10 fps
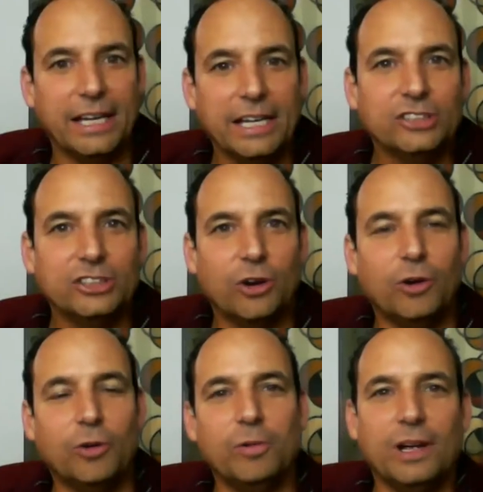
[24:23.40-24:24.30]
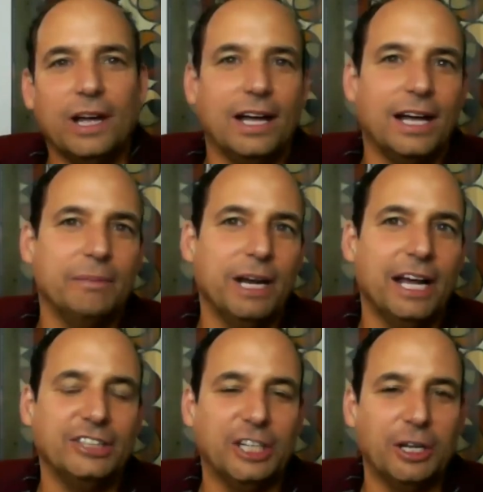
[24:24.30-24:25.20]
so I'm going to
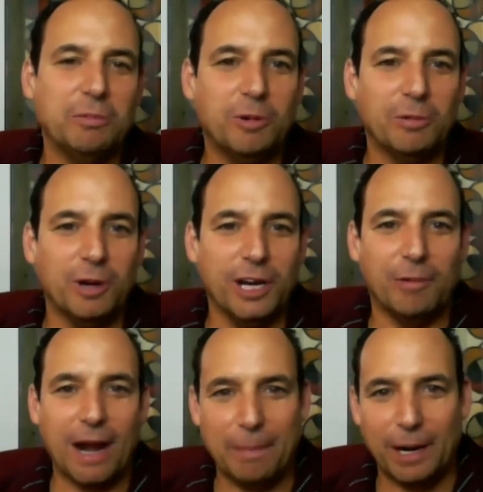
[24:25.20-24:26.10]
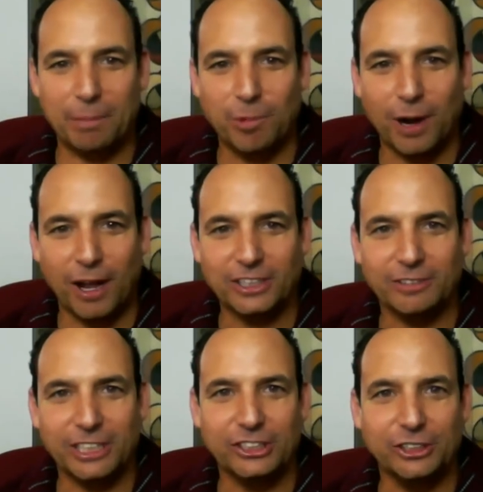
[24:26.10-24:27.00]
ask you, we're going to wrap it up
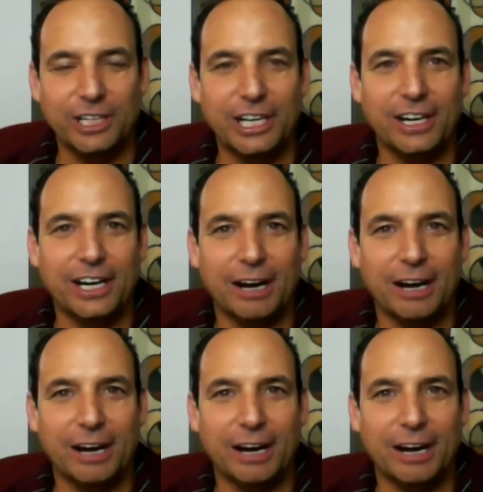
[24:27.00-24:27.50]
relatively soon here.